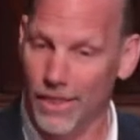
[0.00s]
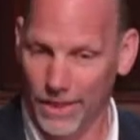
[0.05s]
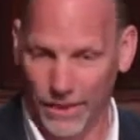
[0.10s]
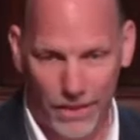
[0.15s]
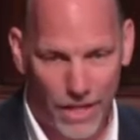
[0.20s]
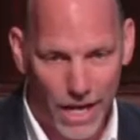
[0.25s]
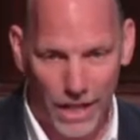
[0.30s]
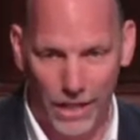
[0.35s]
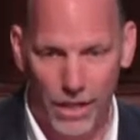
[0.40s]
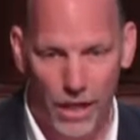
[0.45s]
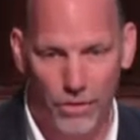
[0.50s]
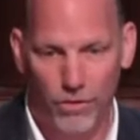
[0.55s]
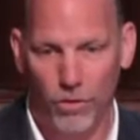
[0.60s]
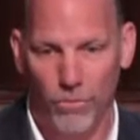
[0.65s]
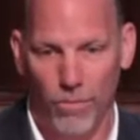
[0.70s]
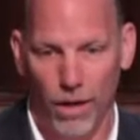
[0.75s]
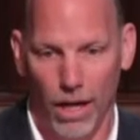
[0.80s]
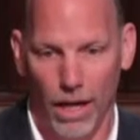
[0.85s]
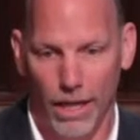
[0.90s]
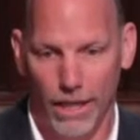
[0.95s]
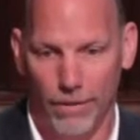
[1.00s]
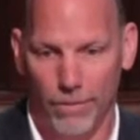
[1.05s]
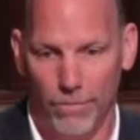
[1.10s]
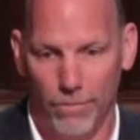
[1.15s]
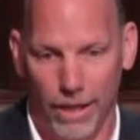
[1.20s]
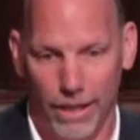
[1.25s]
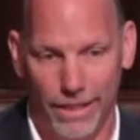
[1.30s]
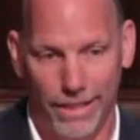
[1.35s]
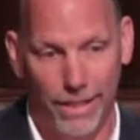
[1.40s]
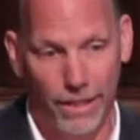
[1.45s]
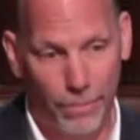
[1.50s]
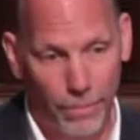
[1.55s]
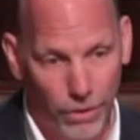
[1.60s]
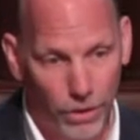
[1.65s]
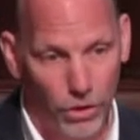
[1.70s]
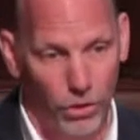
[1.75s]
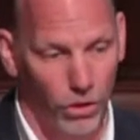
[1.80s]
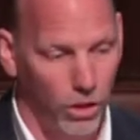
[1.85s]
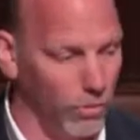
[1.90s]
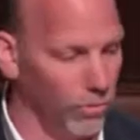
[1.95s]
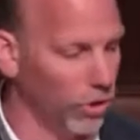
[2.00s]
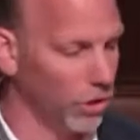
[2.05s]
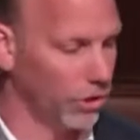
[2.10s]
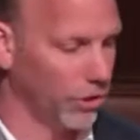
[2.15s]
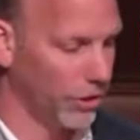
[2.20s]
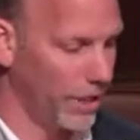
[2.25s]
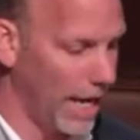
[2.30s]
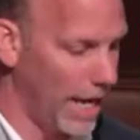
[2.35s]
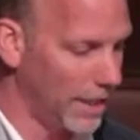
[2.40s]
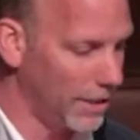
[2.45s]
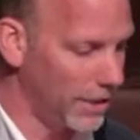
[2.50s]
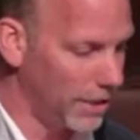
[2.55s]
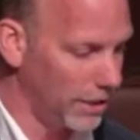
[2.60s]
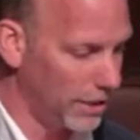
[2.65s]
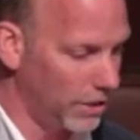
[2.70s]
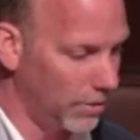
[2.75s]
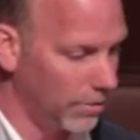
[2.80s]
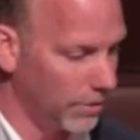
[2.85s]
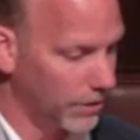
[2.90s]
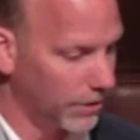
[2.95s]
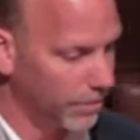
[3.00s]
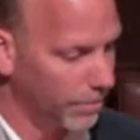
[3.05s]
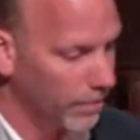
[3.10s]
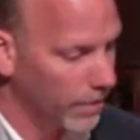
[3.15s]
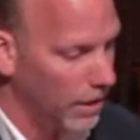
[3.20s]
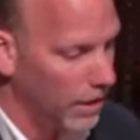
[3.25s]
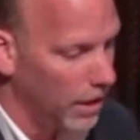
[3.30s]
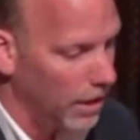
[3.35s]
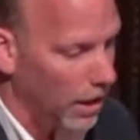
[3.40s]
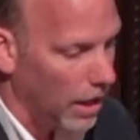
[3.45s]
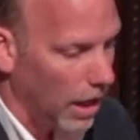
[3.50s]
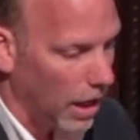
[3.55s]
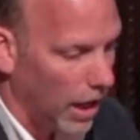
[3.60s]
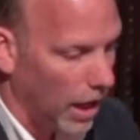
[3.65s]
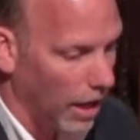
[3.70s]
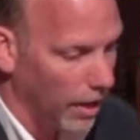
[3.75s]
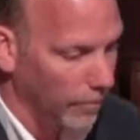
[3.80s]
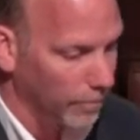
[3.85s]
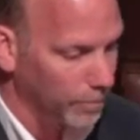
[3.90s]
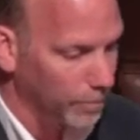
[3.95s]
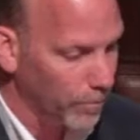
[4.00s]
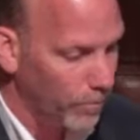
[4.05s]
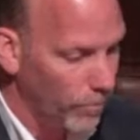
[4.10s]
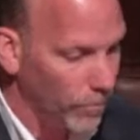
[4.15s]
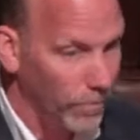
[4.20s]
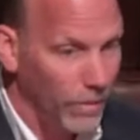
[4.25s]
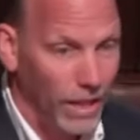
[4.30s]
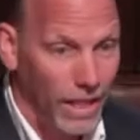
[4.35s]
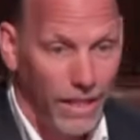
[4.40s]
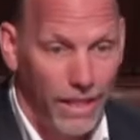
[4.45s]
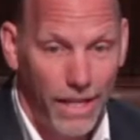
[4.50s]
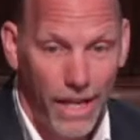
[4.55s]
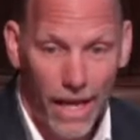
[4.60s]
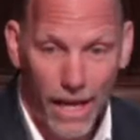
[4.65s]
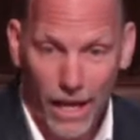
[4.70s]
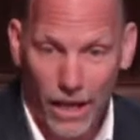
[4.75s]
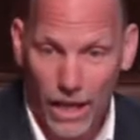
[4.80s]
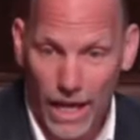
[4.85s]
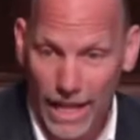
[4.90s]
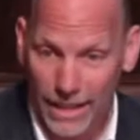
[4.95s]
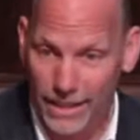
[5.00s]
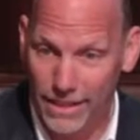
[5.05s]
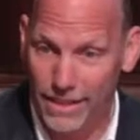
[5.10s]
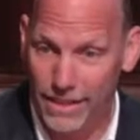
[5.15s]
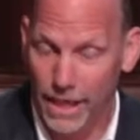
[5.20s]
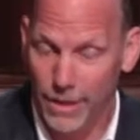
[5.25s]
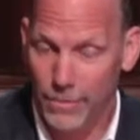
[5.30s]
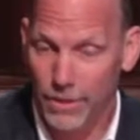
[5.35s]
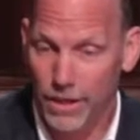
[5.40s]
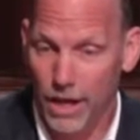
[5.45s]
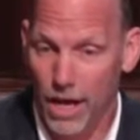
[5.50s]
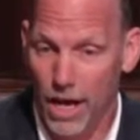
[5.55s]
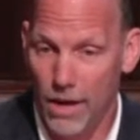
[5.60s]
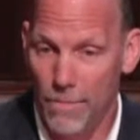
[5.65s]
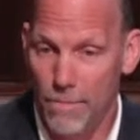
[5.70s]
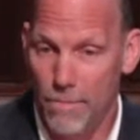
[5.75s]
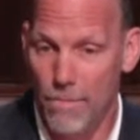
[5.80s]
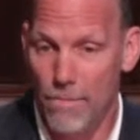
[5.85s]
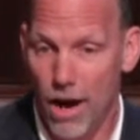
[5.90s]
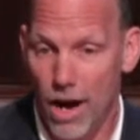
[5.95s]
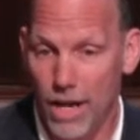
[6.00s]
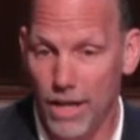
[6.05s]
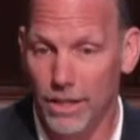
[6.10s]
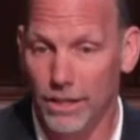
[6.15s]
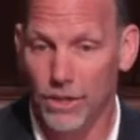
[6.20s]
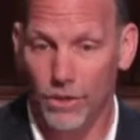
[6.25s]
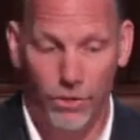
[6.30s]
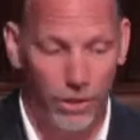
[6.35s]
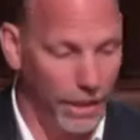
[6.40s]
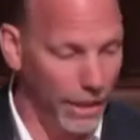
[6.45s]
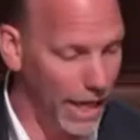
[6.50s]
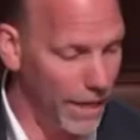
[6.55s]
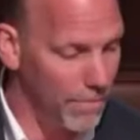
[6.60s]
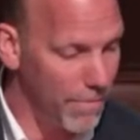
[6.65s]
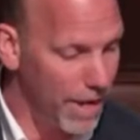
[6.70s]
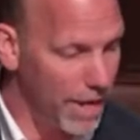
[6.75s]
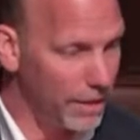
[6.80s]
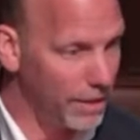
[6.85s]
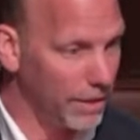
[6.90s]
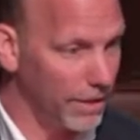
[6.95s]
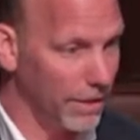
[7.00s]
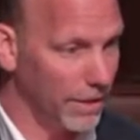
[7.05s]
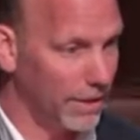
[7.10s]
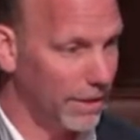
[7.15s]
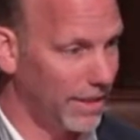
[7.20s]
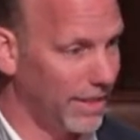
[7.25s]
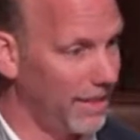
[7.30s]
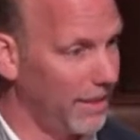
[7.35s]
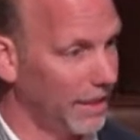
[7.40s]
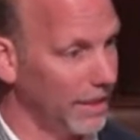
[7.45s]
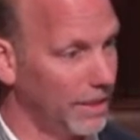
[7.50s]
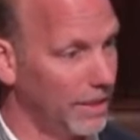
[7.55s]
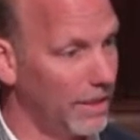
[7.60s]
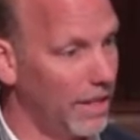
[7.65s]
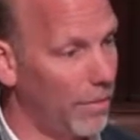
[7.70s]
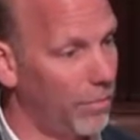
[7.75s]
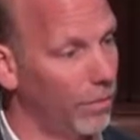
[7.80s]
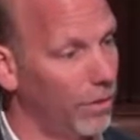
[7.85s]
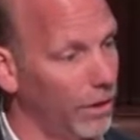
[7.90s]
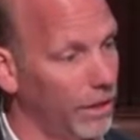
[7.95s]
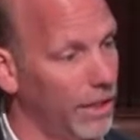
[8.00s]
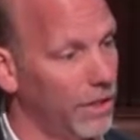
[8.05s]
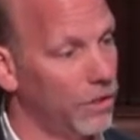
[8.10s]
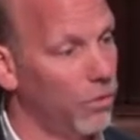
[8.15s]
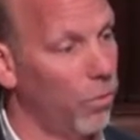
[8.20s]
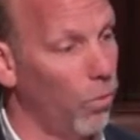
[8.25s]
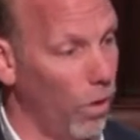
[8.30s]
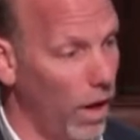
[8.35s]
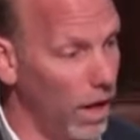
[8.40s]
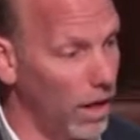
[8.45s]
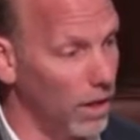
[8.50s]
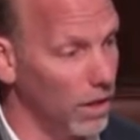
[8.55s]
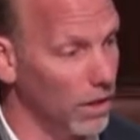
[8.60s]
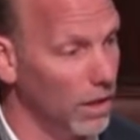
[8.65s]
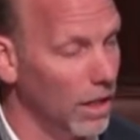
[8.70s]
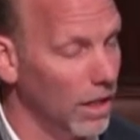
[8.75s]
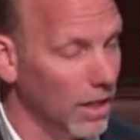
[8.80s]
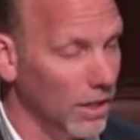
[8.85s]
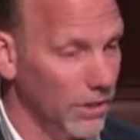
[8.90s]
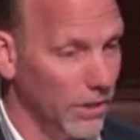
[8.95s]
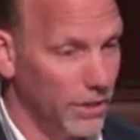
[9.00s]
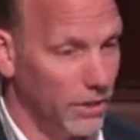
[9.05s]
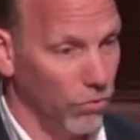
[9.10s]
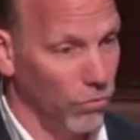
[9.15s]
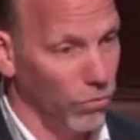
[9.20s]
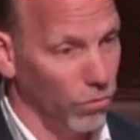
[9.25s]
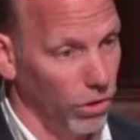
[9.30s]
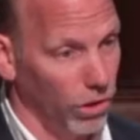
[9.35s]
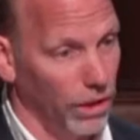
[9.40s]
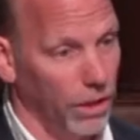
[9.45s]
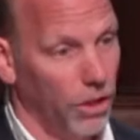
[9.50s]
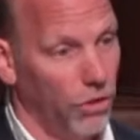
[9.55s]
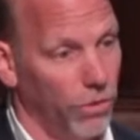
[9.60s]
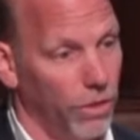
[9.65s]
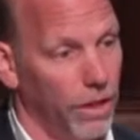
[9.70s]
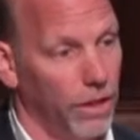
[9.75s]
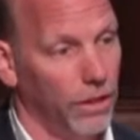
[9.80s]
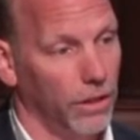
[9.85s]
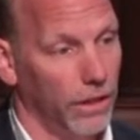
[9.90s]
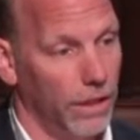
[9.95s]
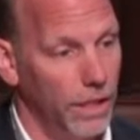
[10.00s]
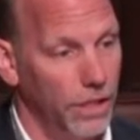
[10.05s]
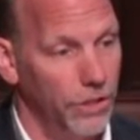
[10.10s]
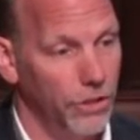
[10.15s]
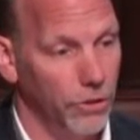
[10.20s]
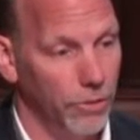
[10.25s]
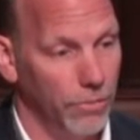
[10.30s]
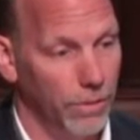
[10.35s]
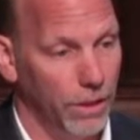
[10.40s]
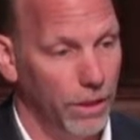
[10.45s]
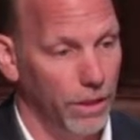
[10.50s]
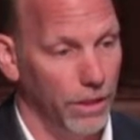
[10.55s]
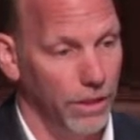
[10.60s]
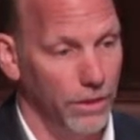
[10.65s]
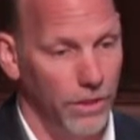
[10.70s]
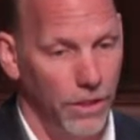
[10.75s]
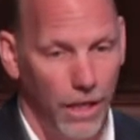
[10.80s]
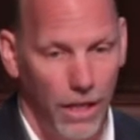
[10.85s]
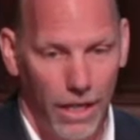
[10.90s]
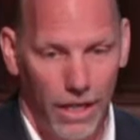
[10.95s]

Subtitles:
not covered by typical commercial DAS systems. At the same time, monitoring and maintenance is done separately as well. So that's a really critical issue because